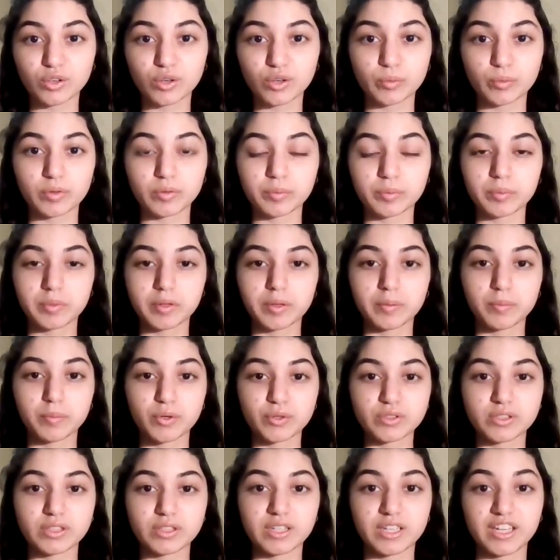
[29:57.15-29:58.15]
or will it be
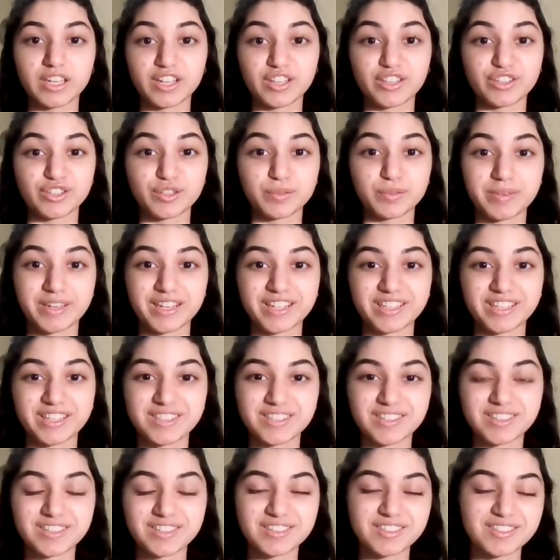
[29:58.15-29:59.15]
mostly
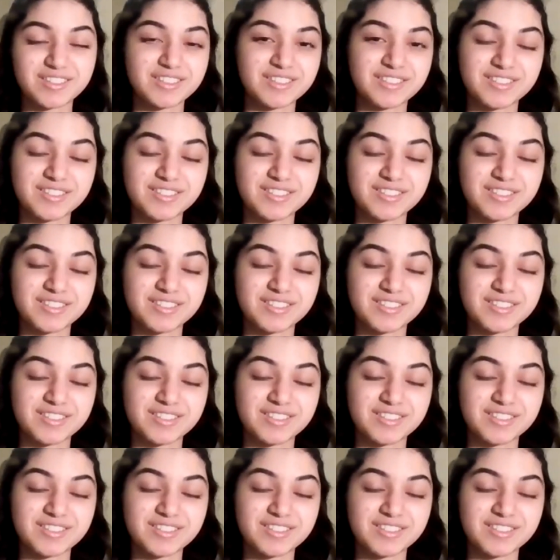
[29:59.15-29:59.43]
English-based?